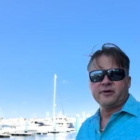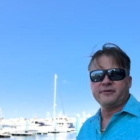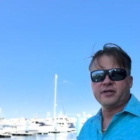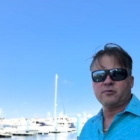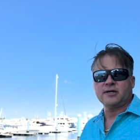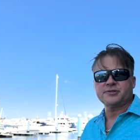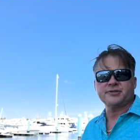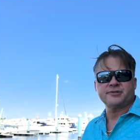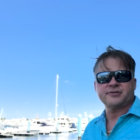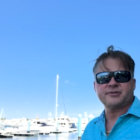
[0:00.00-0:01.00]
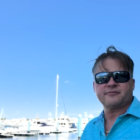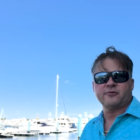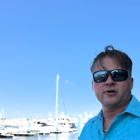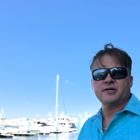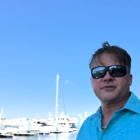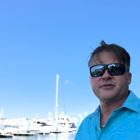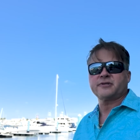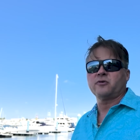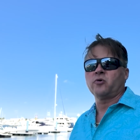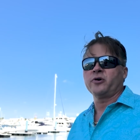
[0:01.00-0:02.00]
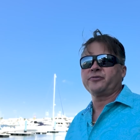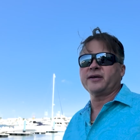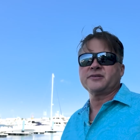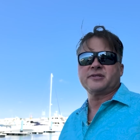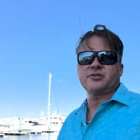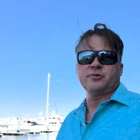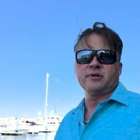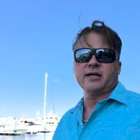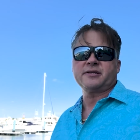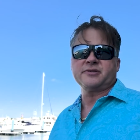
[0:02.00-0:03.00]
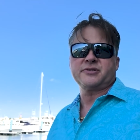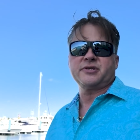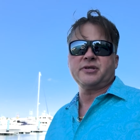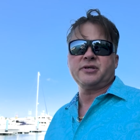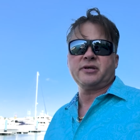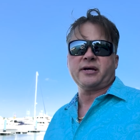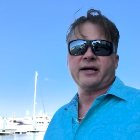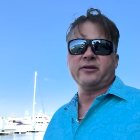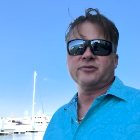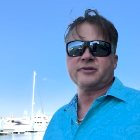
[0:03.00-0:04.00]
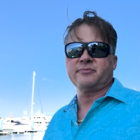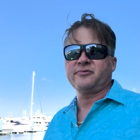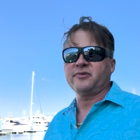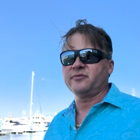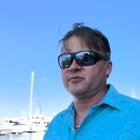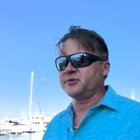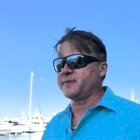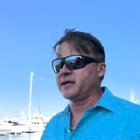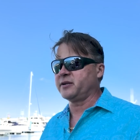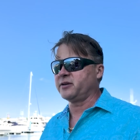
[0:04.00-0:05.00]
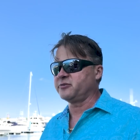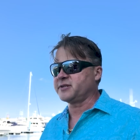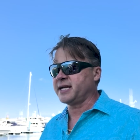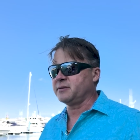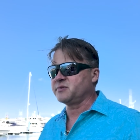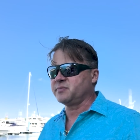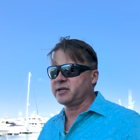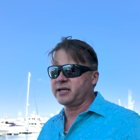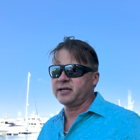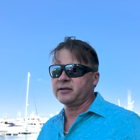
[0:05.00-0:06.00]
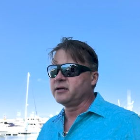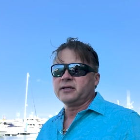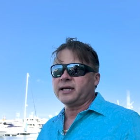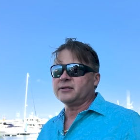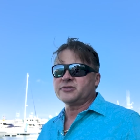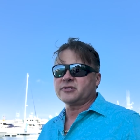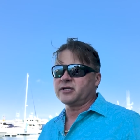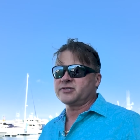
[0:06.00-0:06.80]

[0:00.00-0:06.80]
you have any questions for us or things that you would like to see, I know some of you have responded other times, but again, yeah, just let